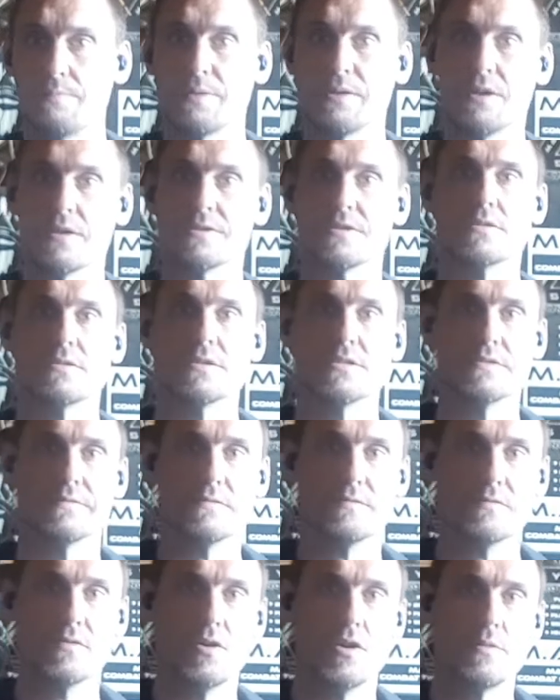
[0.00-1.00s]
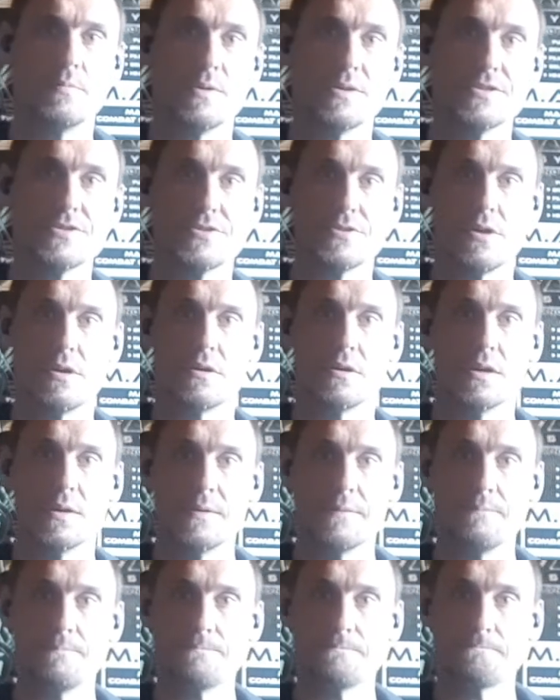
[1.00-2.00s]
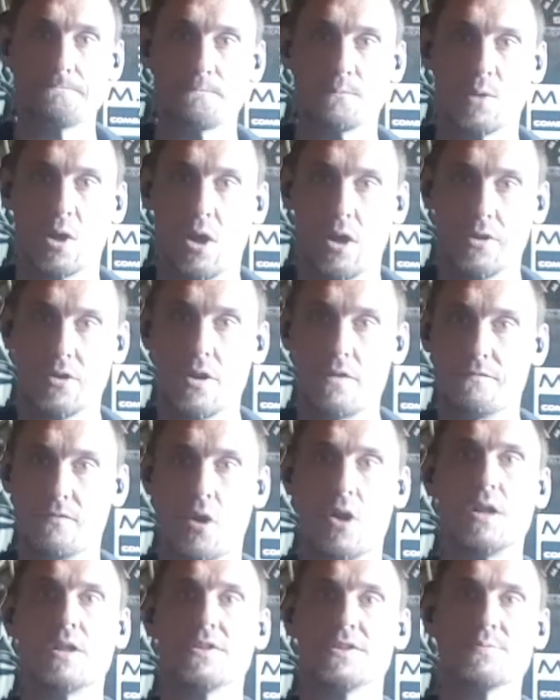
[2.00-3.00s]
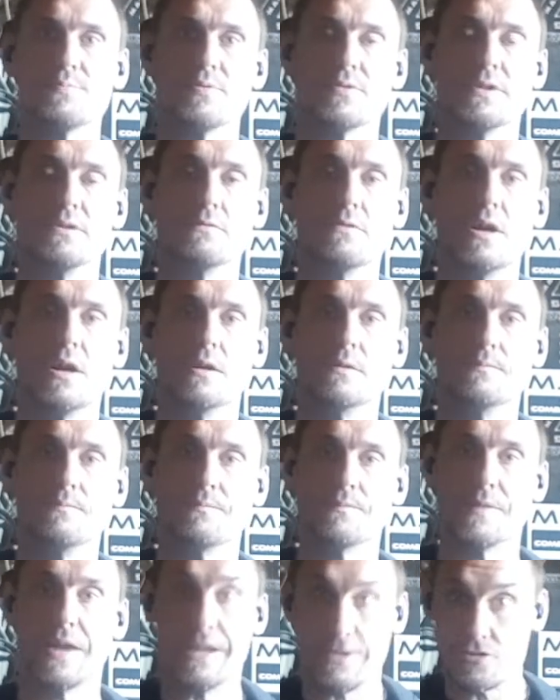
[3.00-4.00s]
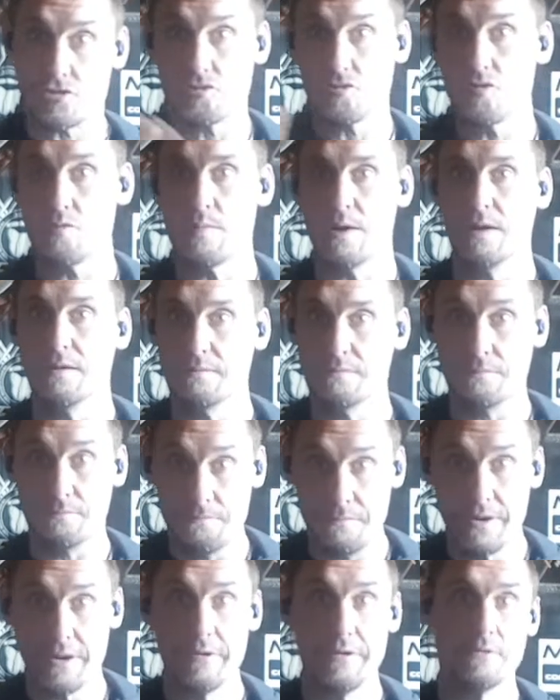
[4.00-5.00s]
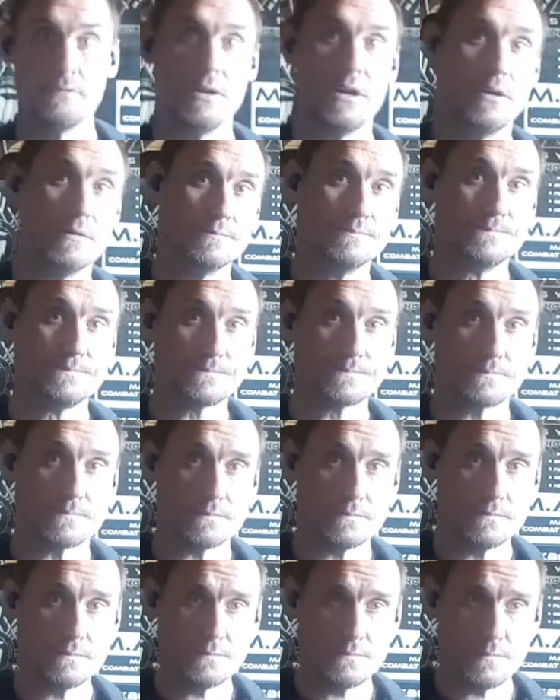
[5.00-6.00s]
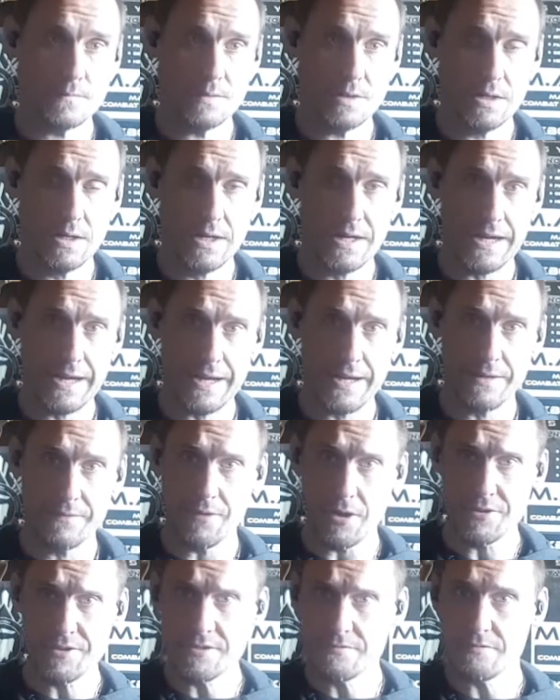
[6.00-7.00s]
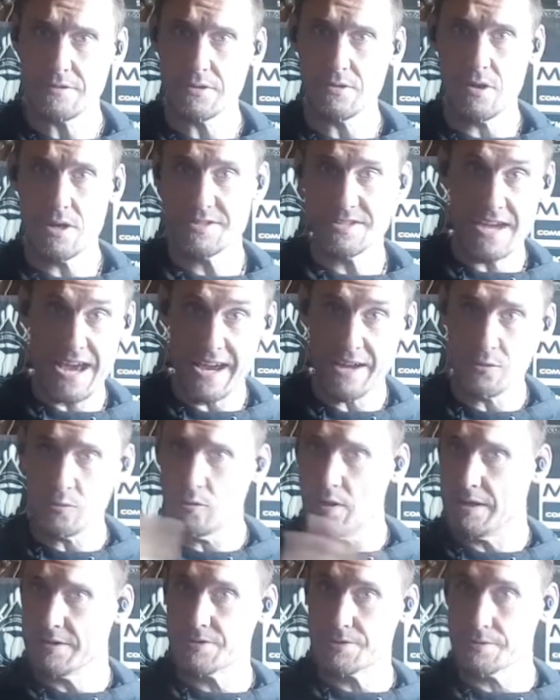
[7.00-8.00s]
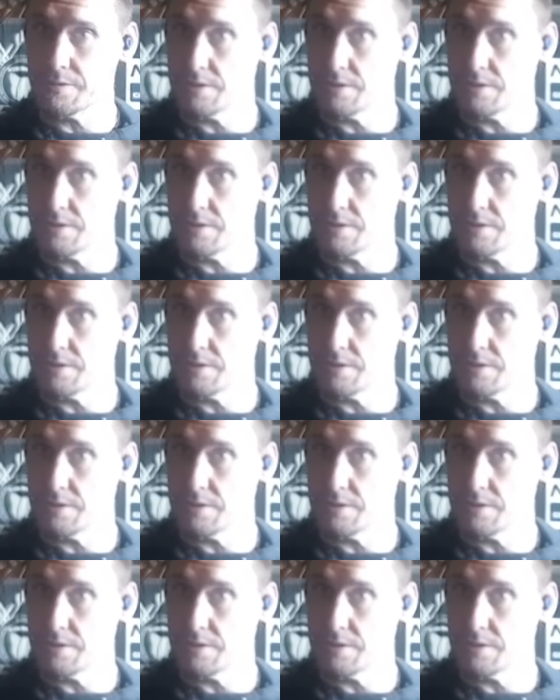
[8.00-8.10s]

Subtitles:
in those kinds of environments, so I know violence pretty well, and trauma very well. And I didn't realise I had all that sort